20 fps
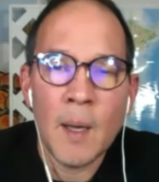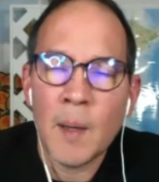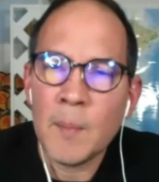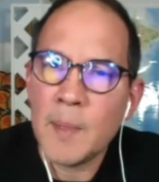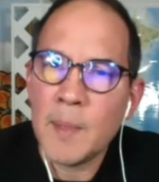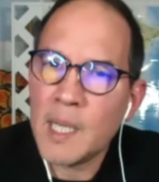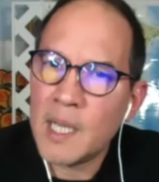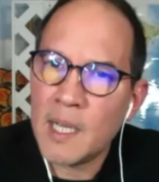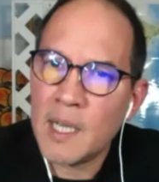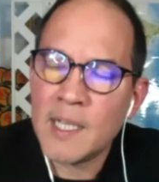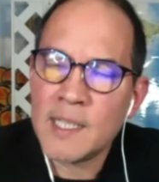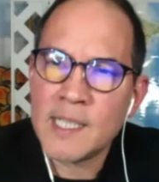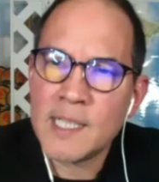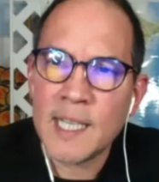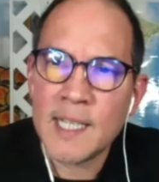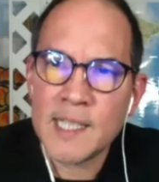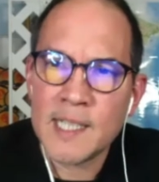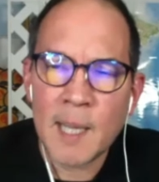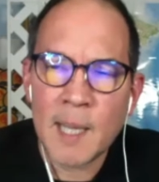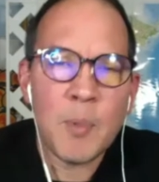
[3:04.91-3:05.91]
because
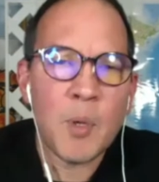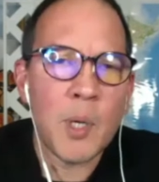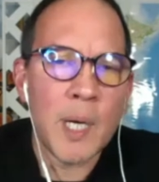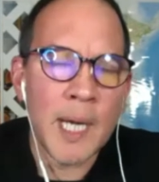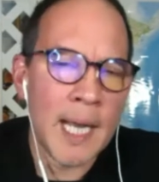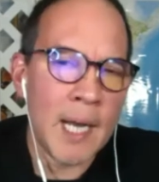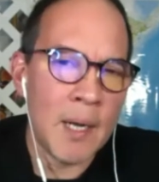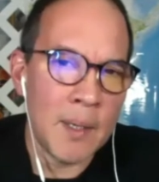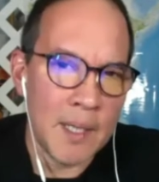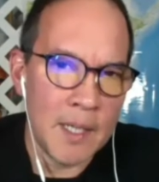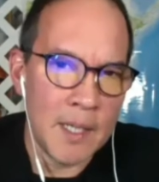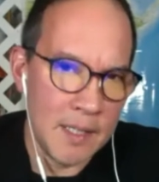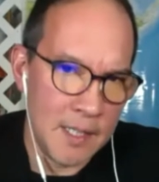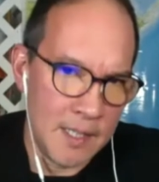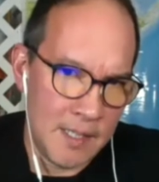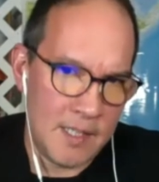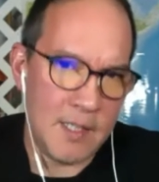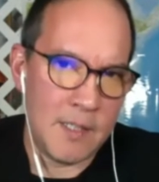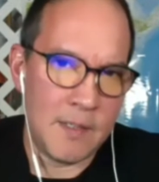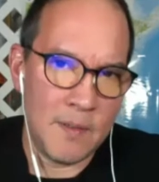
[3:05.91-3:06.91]
as they point out in
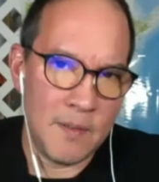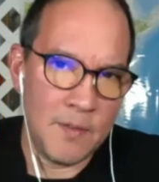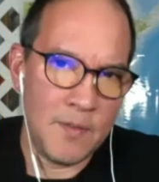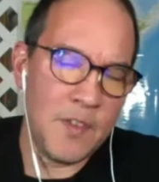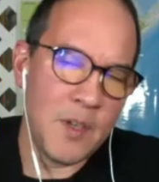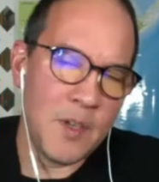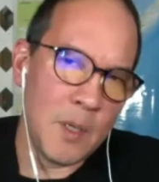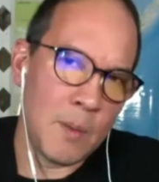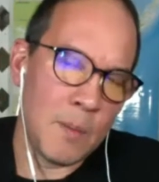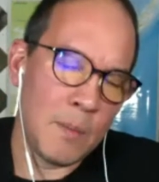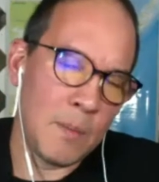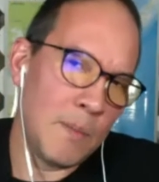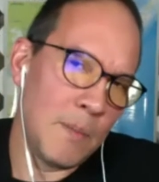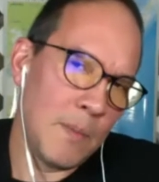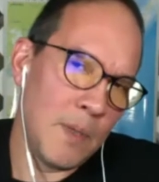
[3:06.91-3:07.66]
this film,